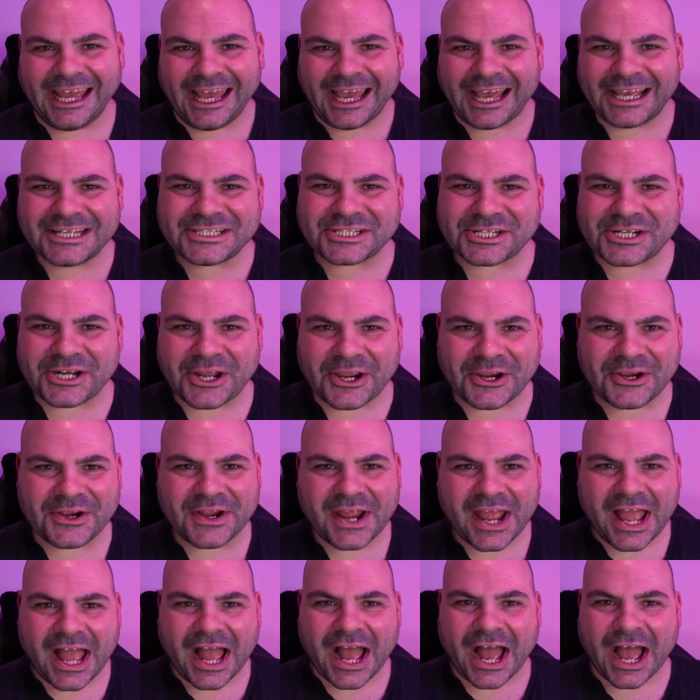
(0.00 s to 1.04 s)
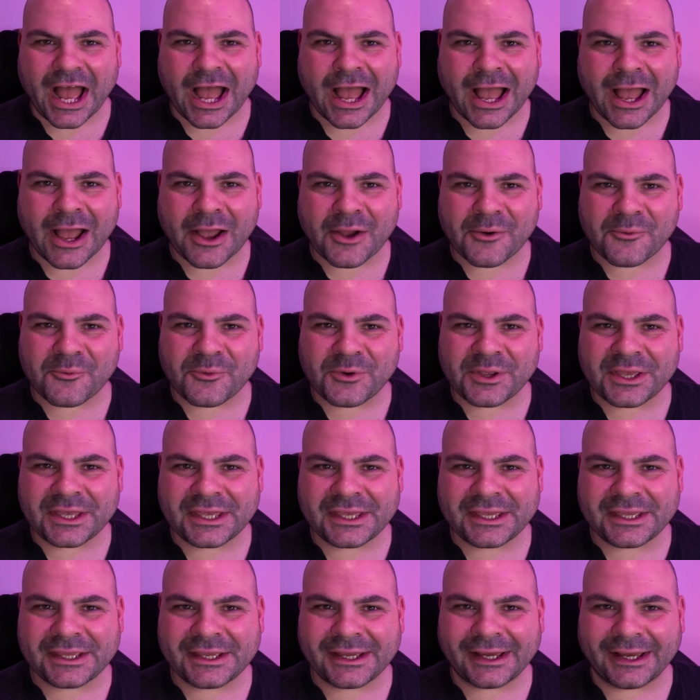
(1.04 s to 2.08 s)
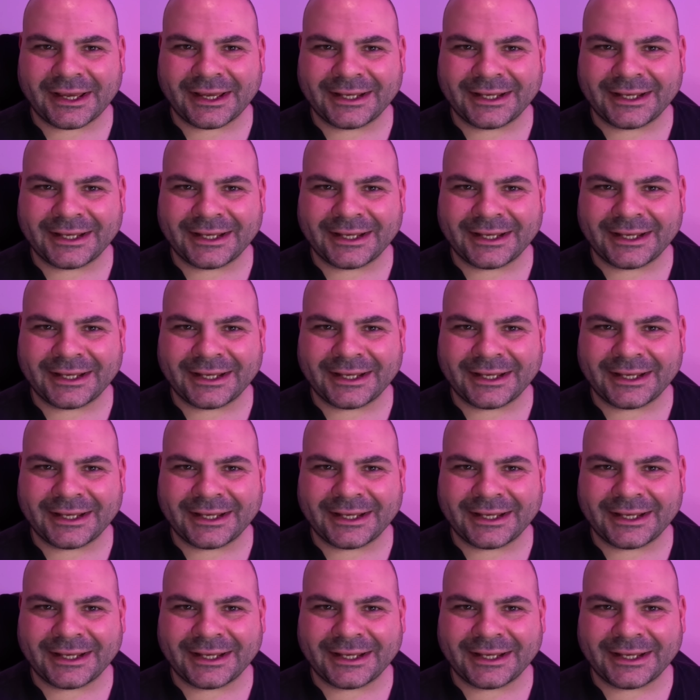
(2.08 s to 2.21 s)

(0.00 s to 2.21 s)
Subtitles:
As you know, we